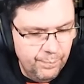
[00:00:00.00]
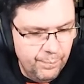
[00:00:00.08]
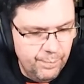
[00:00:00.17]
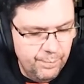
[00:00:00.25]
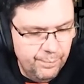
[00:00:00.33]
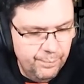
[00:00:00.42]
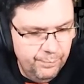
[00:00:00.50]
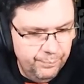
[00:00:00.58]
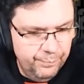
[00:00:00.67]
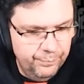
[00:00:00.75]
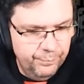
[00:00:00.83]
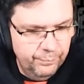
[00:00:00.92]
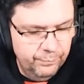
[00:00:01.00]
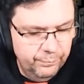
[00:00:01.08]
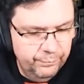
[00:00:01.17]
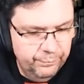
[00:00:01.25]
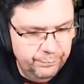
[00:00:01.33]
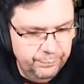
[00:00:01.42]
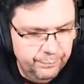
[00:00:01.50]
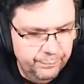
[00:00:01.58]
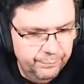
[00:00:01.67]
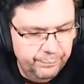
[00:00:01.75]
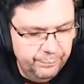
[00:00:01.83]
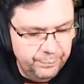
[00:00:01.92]
getting clothes and moving
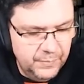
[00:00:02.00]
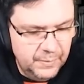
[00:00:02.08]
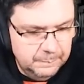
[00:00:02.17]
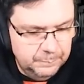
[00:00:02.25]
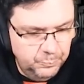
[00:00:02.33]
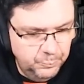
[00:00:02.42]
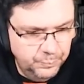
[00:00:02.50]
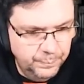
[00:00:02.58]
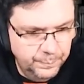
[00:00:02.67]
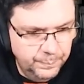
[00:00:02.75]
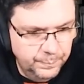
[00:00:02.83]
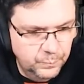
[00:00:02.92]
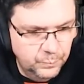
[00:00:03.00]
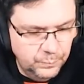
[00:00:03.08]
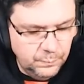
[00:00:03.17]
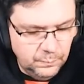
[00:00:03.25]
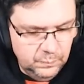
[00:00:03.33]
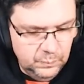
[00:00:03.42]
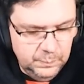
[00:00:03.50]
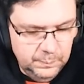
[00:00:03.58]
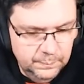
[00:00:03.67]
yourself west across the map and